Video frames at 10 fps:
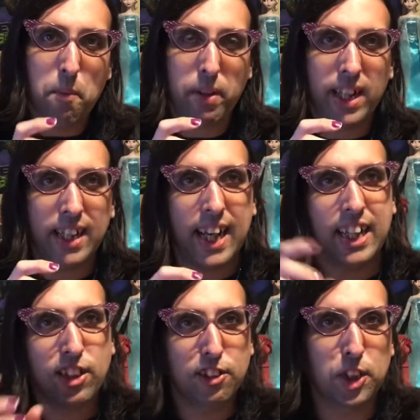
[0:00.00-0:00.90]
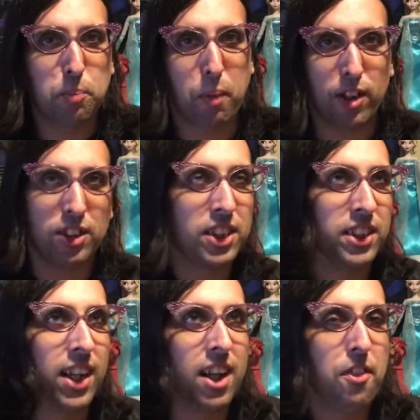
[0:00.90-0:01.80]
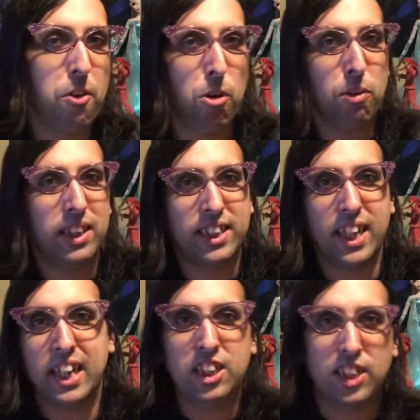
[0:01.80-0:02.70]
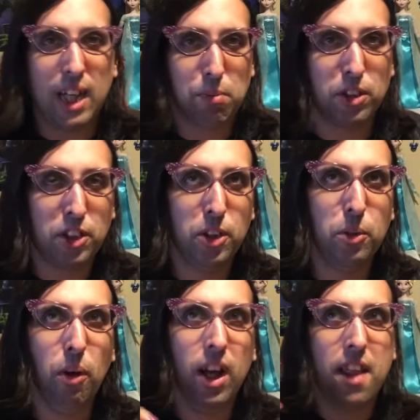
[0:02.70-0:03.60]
but then interspersed through Insidious Chapter 2,